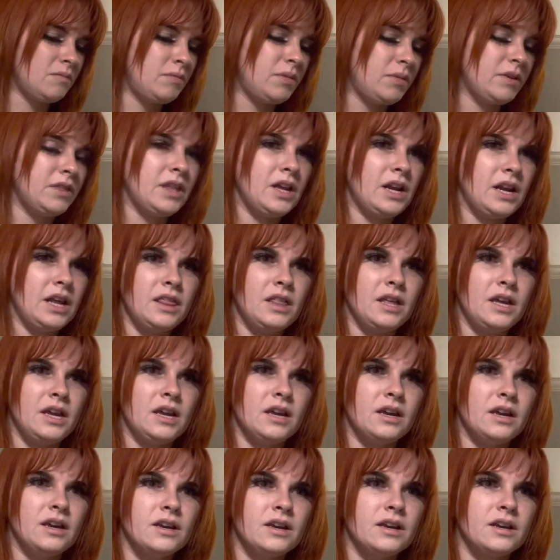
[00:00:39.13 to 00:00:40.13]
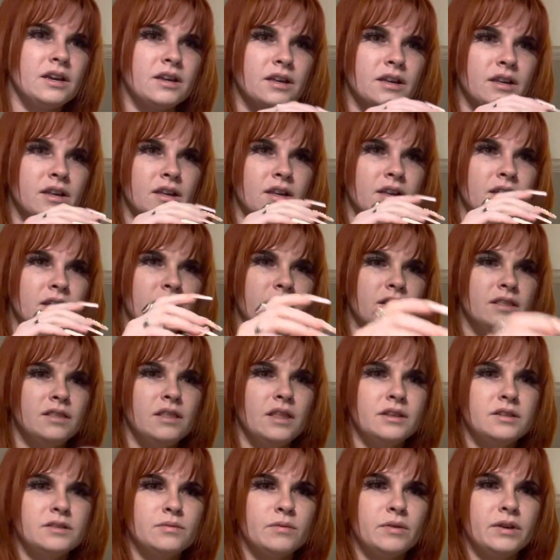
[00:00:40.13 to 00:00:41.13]
But then I think
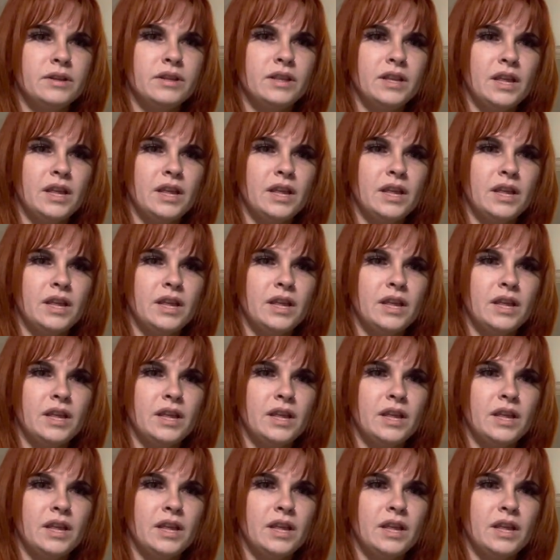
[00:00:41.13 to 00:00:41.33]
this one